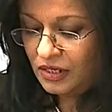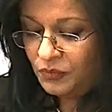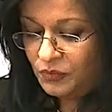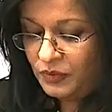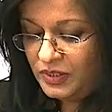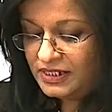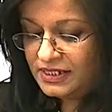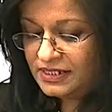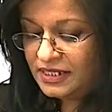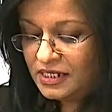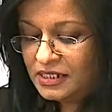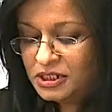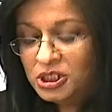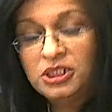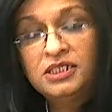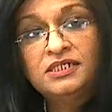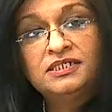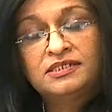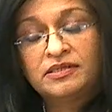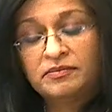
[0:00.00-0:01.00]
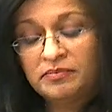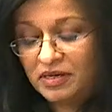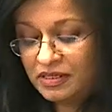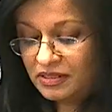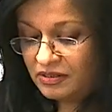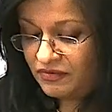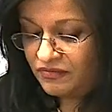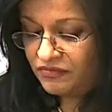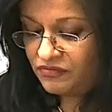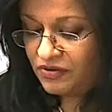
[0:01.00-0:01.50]
"we say she is the
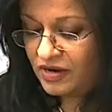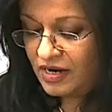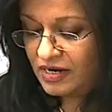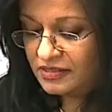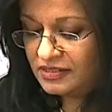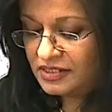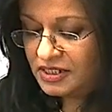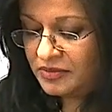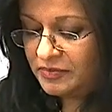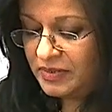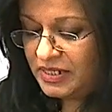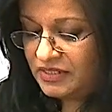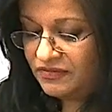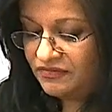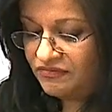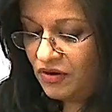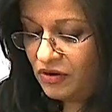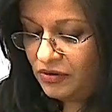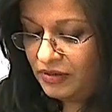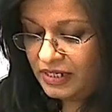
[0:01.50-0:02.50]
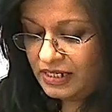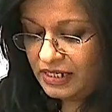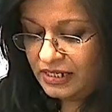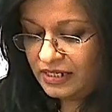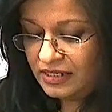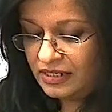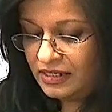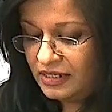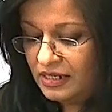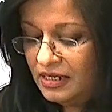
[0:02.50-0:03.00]
mother of Christ
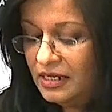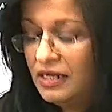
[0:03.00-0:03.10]
metaphorically,